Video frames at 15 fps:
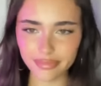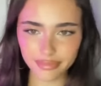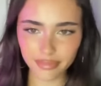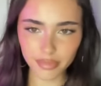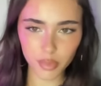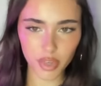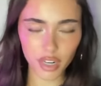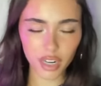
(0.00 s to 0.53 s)

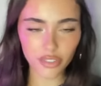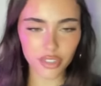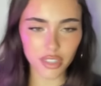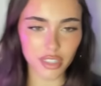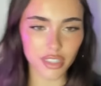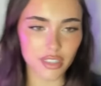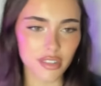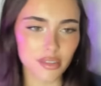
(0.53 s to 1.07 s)
whatever it
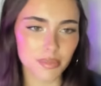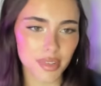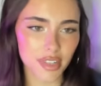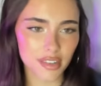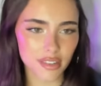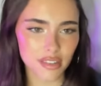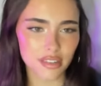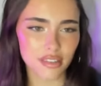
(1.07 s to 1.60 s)
is
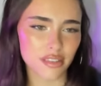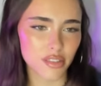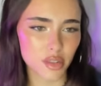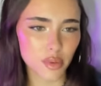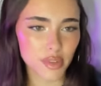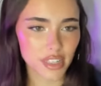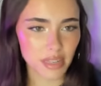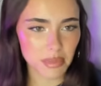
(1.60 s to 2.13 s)
because there's
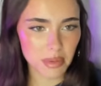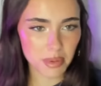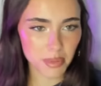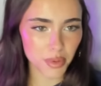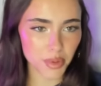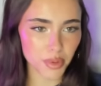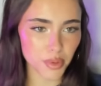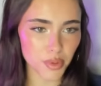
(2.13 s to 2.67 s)
always going to be
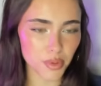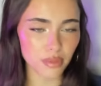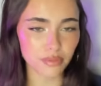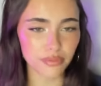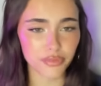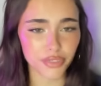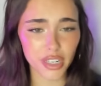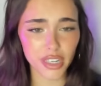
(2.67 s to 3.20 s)
people who
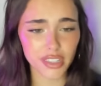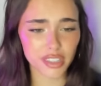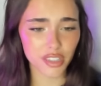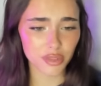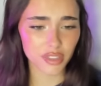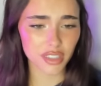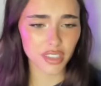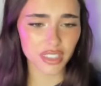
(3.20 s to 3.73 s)
frankly
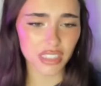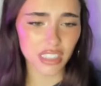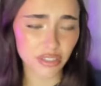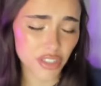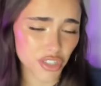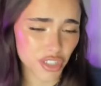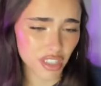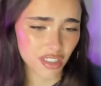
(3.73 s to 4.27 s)
don't really give
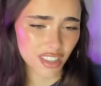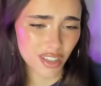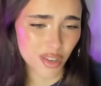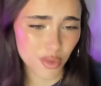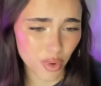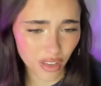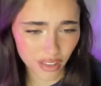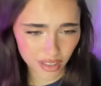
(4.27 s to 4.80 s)
a shit and they
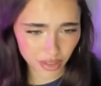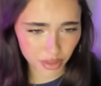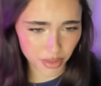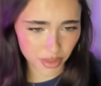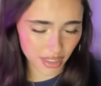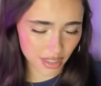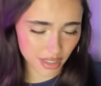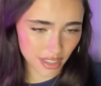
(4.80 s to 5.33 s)
don't want to
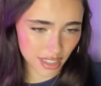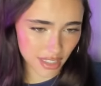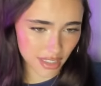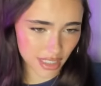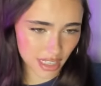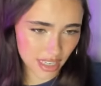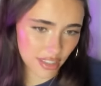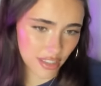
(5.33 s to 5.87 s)
and
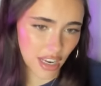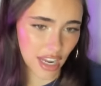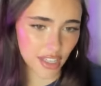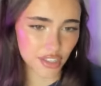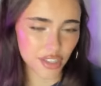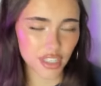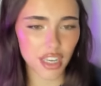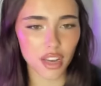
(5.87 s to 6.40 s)
and I I
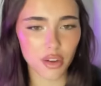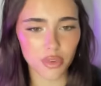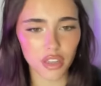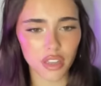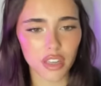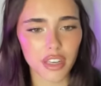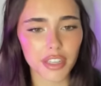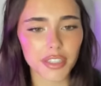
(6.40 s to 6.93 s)
just can't
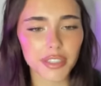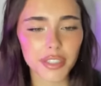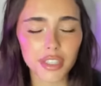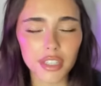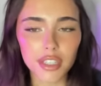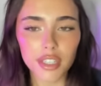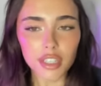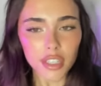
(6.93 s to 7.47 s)
really
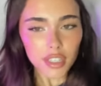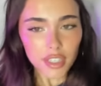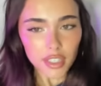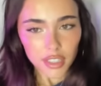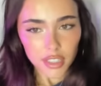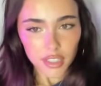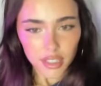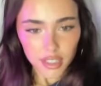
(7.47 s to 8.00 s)

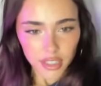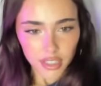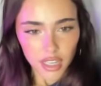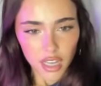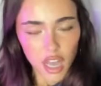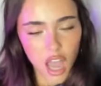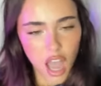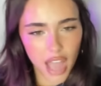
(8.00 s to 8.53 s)

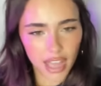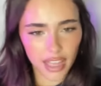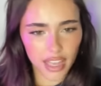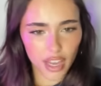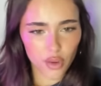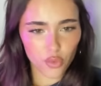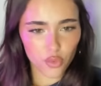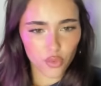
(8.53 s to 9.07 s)
I
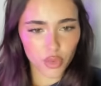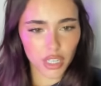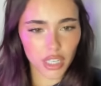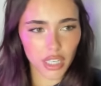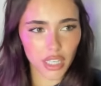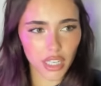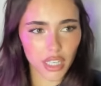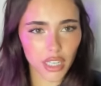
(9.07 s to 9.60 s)
can't
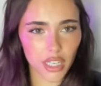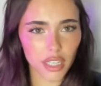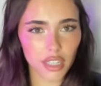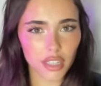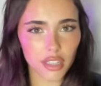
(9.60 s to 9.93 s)
really